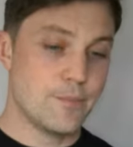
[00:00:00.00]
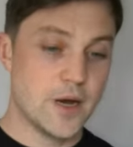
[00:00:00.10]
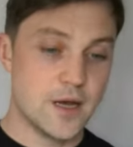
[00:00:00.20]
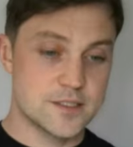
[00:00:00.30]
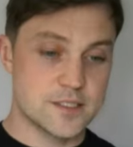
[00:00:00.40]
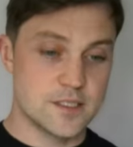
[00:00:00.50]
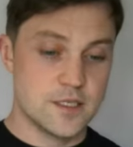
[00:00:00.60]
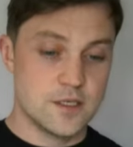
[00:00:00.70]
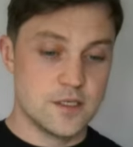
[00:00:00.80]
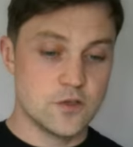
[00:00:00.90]
But
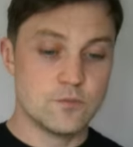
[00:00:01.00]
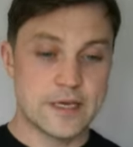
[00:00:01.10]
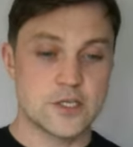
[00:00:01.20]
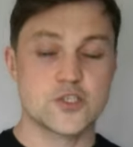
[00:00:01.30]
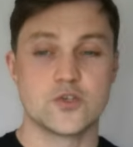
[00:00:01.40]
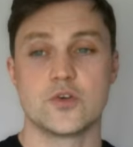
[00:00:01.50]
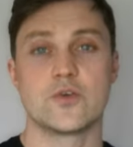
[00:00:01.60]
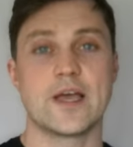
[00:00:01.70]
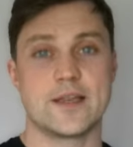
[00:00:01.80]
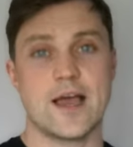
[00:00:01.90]
make sure
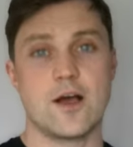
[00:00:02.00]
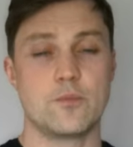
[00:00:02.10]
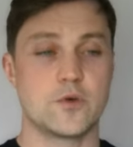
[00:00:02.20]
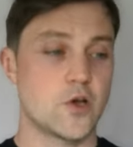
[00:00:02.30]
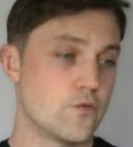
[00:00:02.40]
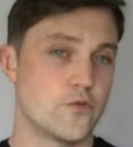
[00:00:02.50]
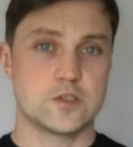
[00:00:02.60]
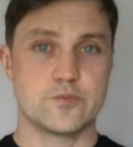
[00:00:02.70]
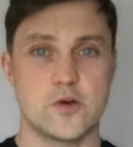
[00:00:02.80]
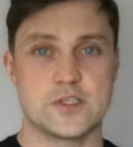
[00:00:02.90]
you're getting help going
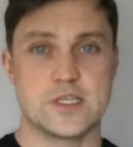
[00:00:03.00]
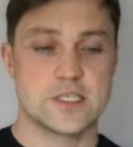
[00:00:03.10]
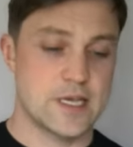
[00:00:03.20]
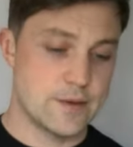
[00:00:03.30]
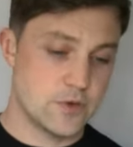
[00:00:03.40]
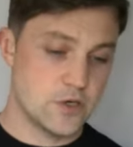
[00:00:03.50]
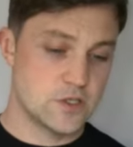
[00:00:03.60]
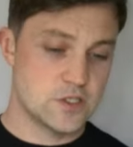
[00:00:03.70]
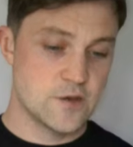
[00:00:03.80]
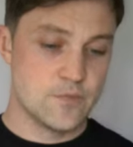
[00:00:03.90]
through this process, okay?
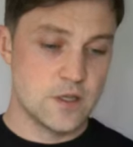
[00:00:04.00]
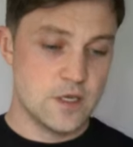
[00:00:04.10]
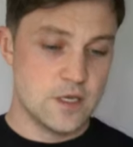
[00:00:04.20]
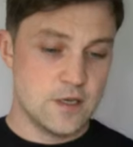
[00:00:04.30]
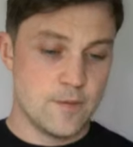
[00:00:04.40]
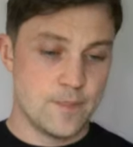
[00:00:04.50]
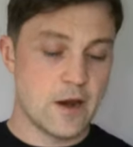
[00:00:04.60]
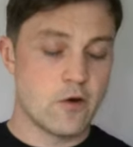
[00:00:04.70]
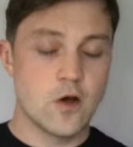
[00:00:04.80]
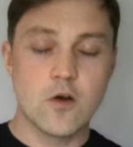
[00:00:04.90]
Because
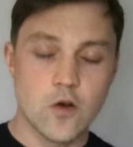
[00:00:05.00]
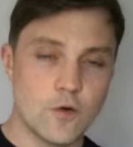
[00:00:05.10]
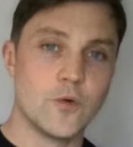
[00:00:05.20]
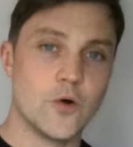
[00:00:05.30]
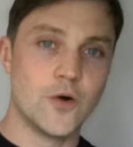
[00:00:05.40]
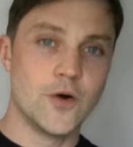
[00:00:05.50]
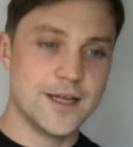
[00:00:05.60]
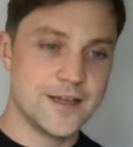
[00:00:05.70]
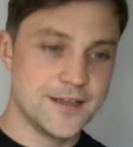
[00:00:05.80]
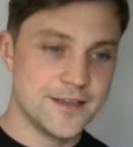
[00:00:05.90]
there are a lot more,
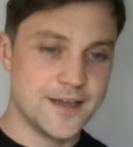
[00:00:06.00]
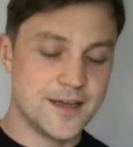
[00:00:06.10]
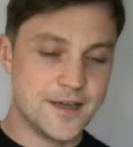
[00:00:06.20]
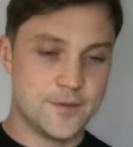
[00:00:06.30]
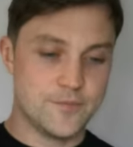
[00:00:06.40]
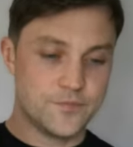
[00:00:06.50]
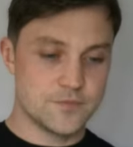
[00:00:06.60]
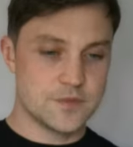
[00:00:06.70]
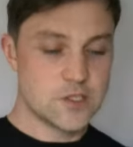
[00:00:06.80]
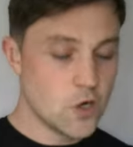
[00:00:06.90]

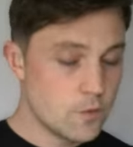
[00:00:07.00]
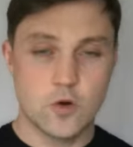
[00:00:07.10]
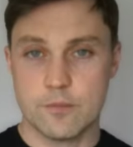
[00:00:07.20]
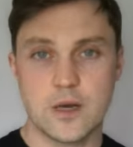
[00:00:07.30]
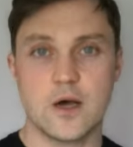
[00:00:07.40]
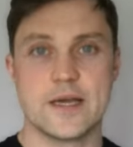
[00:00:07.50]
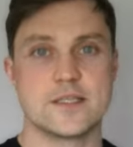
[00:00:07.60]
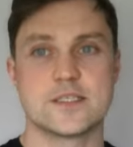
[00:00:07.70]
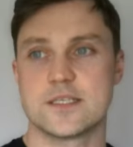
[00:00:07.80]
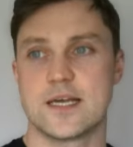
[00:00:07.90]
there's a lot more
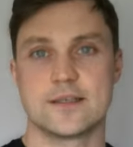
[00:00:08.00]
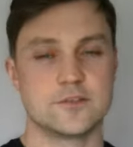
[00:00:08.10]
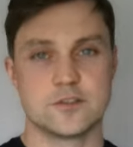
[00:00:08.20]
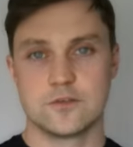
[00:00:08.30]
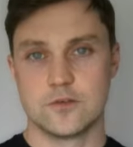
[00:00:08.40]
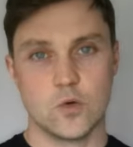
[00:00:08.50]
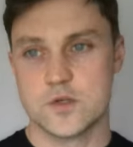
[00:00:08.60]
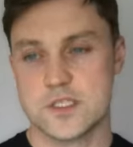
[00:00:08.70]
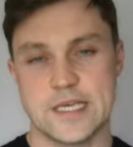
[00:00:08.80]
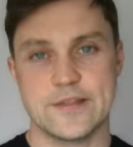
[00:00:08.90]
compliance and
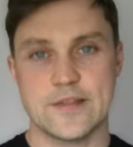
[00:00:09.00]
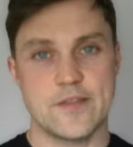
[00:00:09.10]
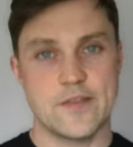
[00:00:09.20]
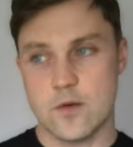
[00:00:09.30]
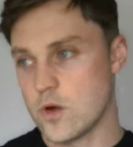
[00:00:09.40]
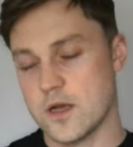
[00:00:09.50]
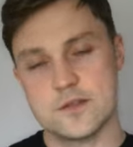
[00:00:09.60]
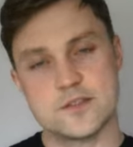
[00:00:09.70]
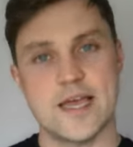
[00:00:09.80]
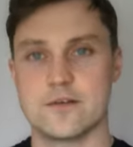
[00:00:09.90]
laws in there than there
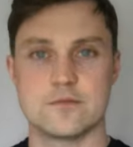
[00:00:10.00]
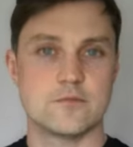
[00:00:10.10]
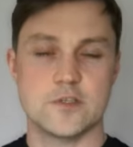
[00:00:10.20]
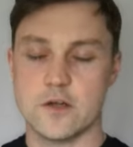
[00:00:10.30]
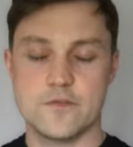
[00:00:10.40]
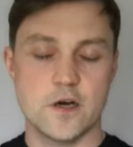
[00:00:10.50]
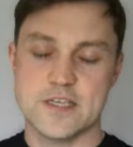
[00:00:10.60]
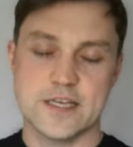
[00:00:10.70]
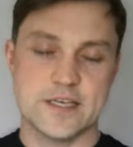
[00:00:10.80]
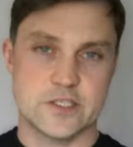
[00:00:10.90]
were 10,
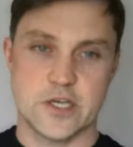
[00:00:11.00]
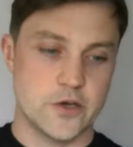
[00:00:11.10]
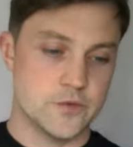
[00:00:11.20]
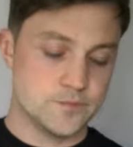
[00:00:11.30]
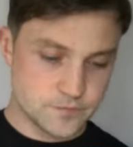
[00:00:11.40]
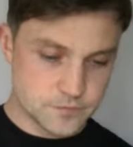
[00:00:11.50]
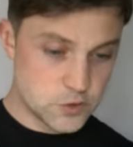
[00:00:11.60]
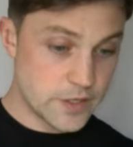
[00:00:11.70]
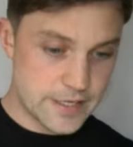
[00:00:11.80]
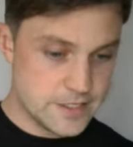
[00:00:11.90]
5, 10 years ago,
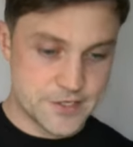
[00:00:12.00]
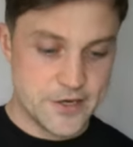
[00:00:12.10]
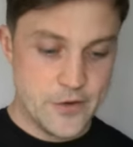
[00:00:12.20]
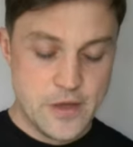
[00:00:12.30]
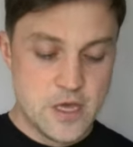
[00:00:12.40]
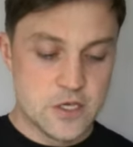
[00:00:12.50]
20 years ago.